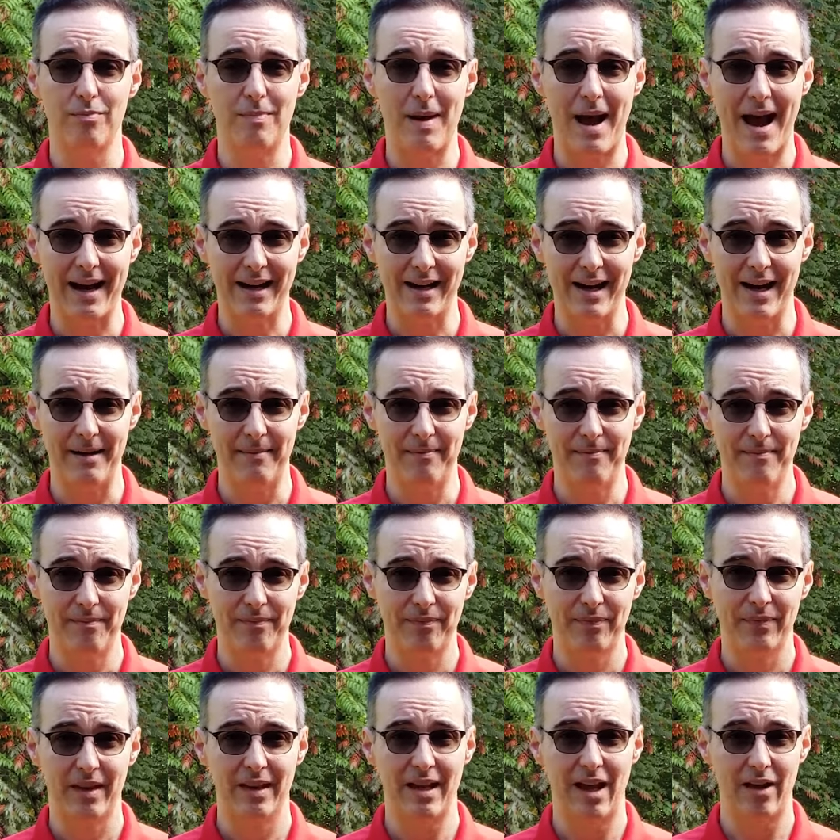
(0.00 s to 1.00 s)
back up.
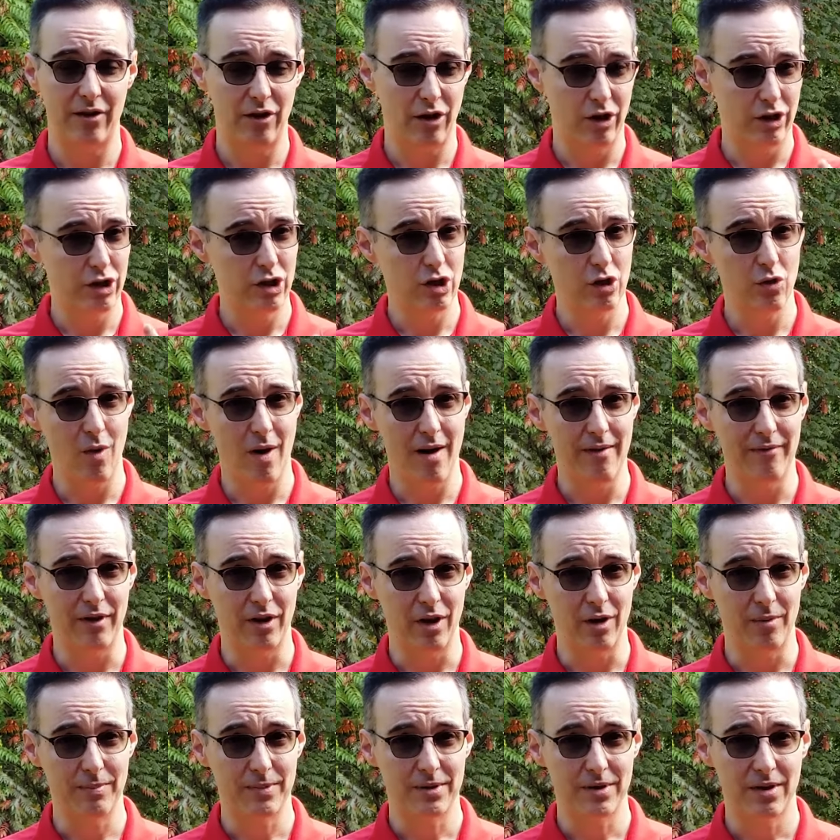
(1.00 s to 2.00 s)
Now there are two
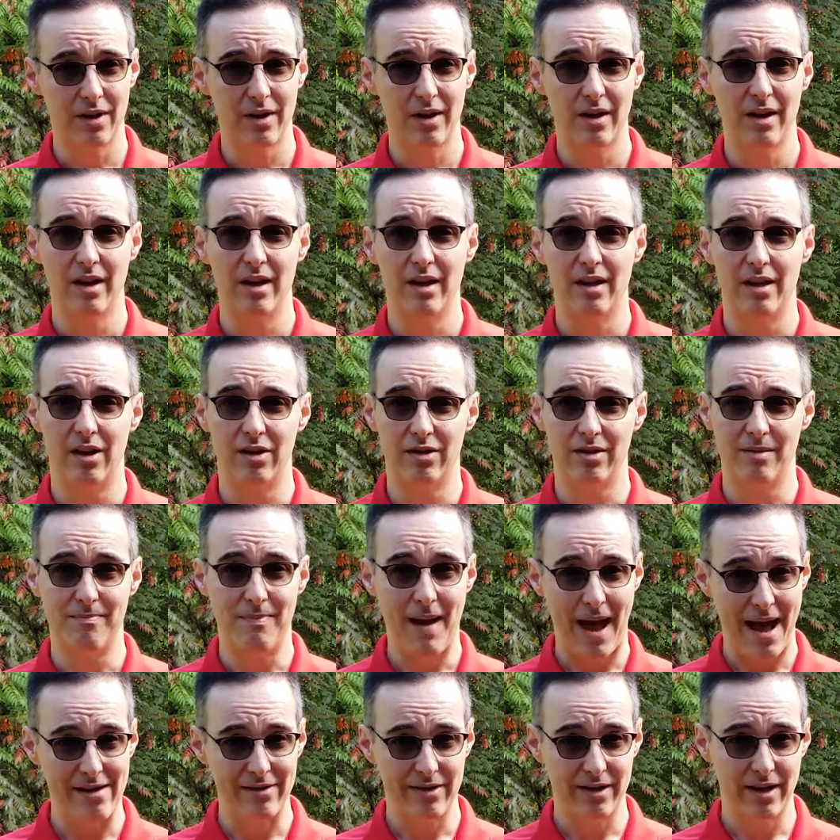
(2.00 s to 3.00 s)
envelopes. There's a
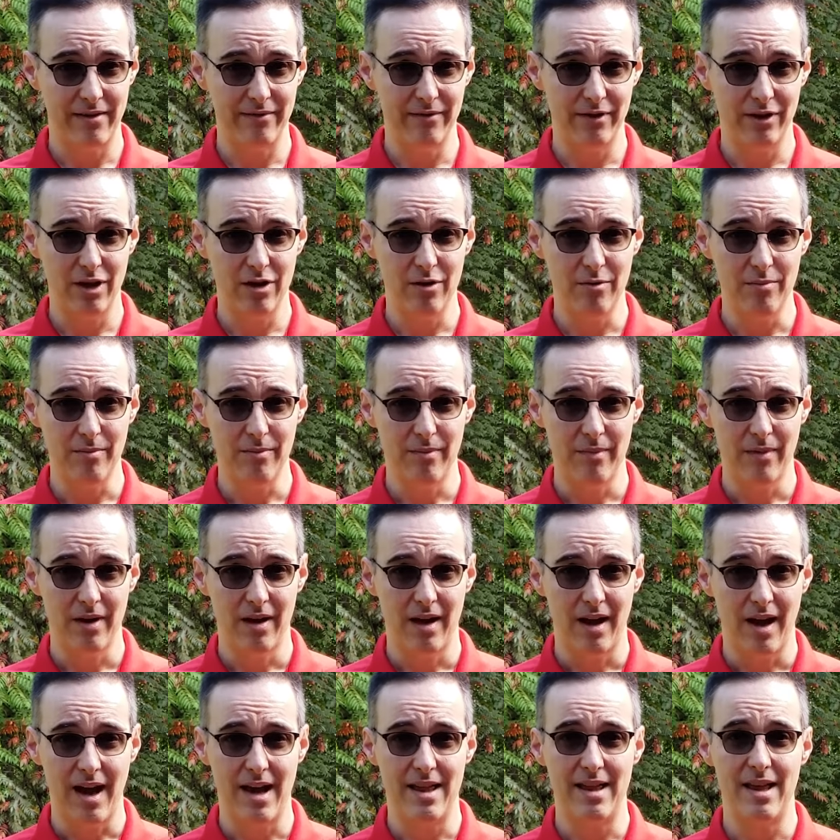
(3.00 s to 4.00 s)
ballot envelope
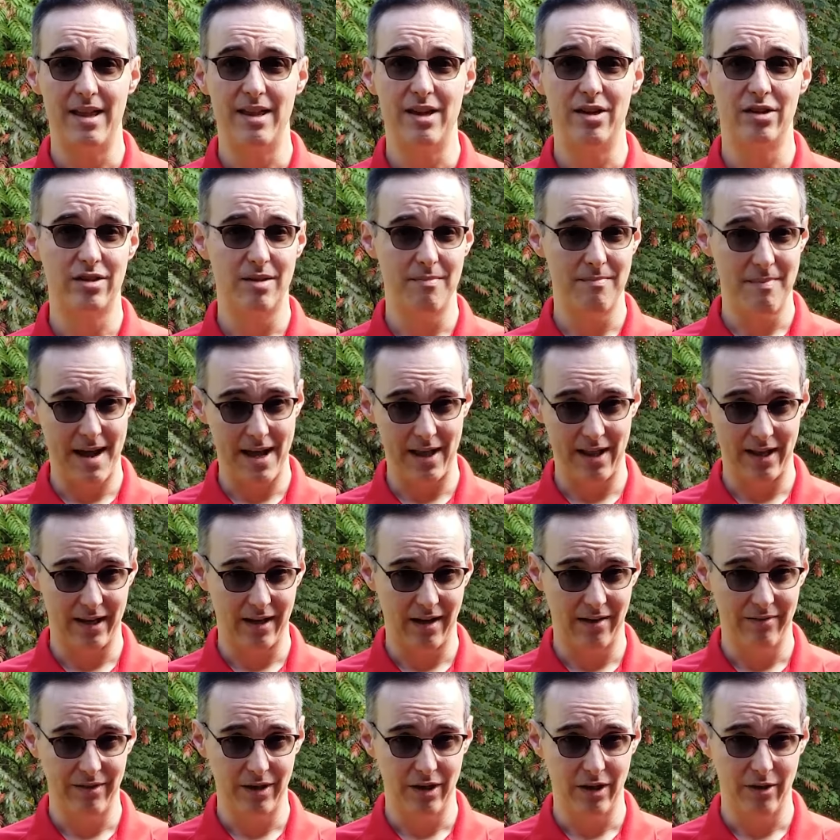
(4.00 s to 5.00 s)
and then there's the mailing
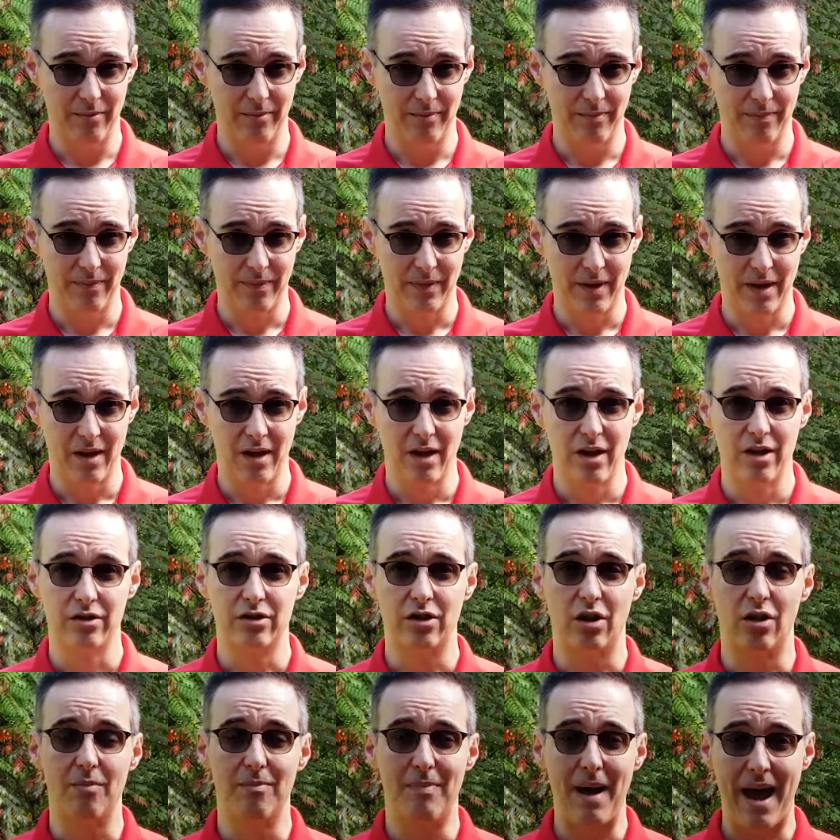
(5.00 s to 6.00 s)
envelope. So
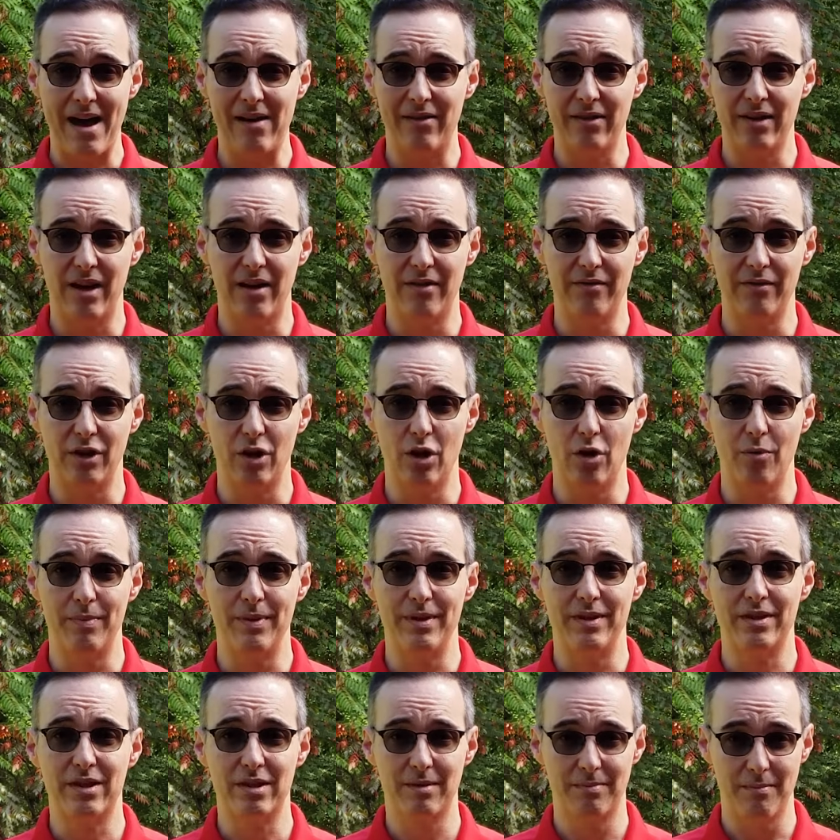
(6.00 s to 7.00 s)
the ballot envelope is
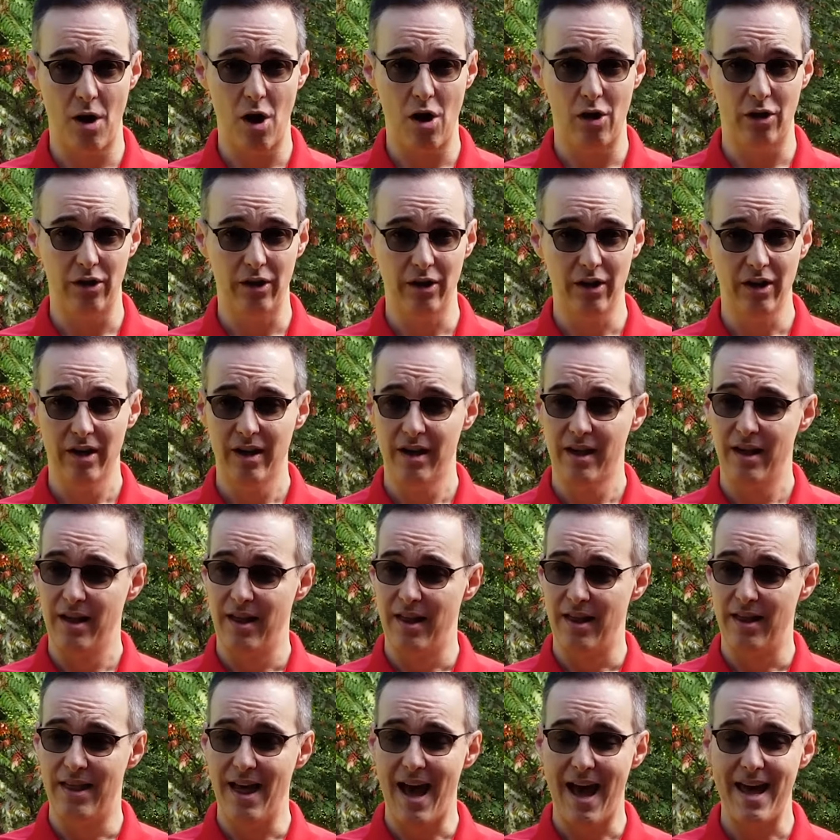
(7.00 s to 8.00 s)
smaller.
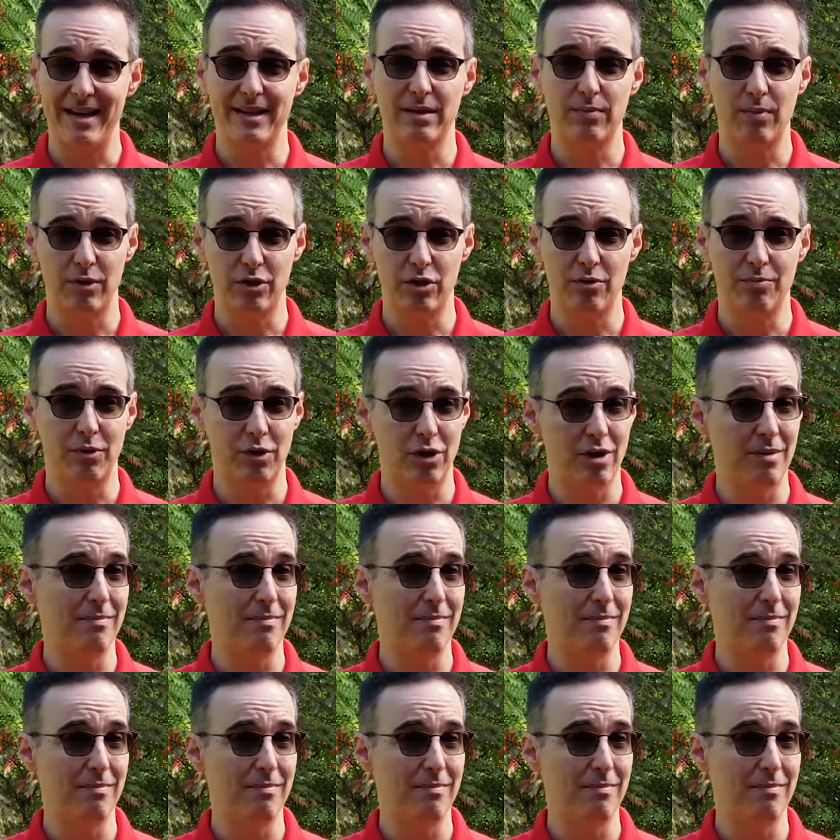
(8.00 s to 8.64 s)
That is what you put the